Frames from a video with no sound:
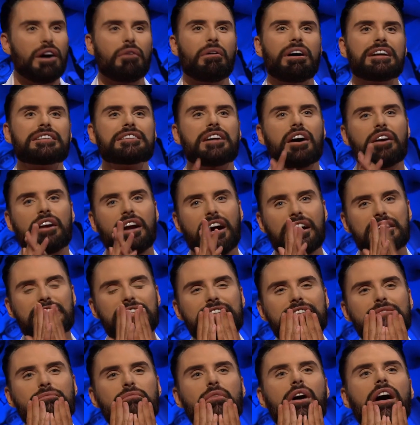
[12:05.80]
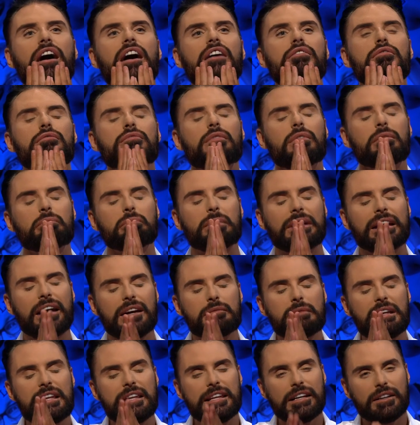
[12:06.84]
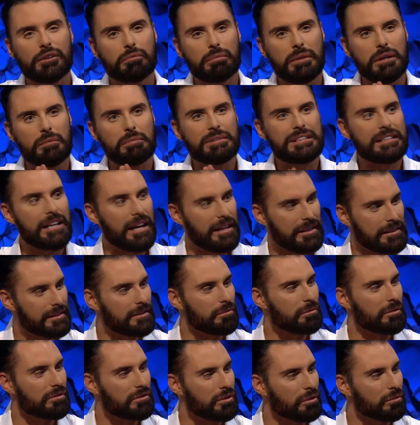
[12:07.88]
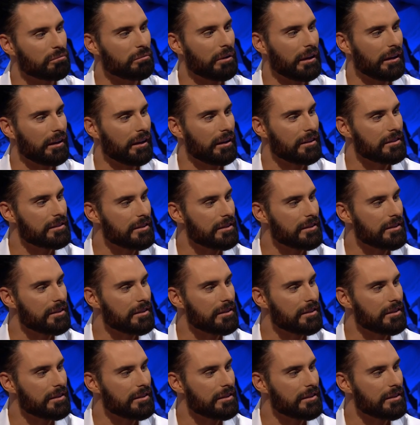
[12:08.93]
No, I don't. I became a little bit obsessed with Dawn Butler.